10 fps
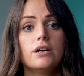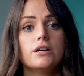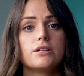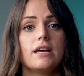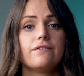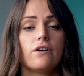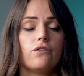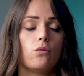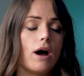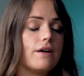So if
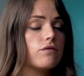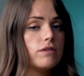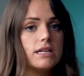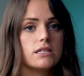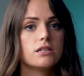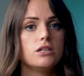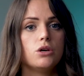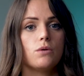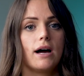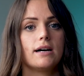for whatever reason
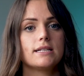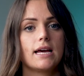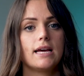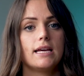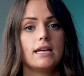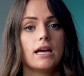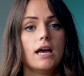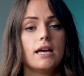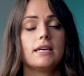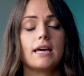you had a
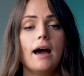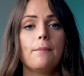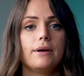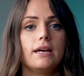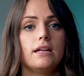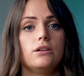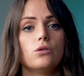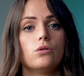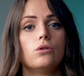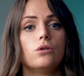gap in
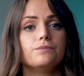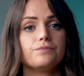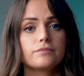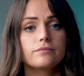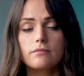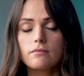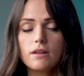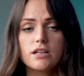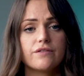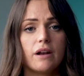your
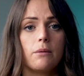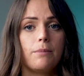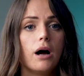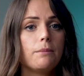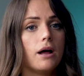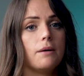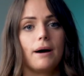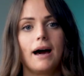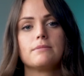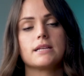development pipeline,
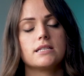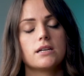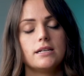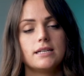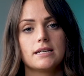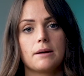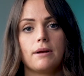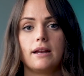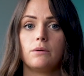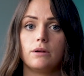perhaps a site didn't get
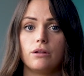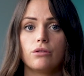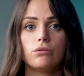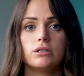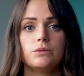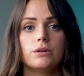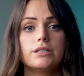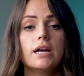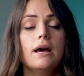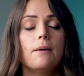planning when you thought it
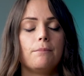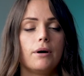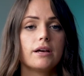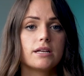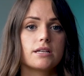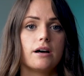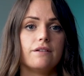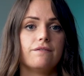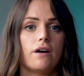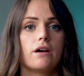would, buying a
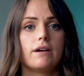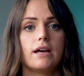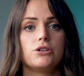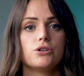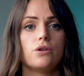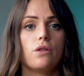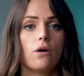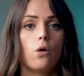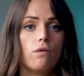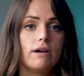site via an agent that
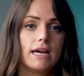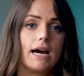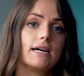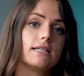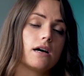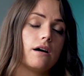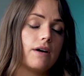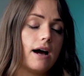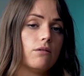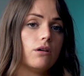already has either
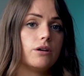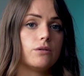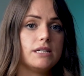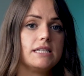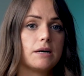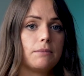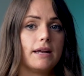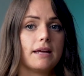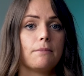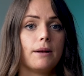outline or detailed
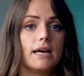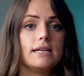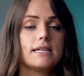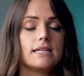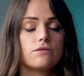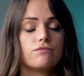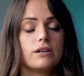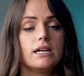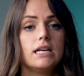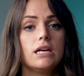planning in place is a
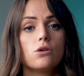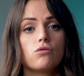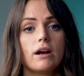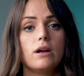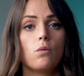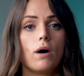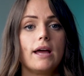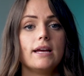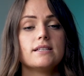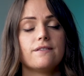really great
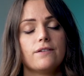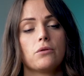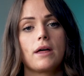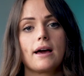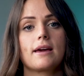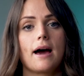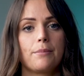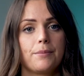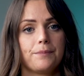way to fill that gap.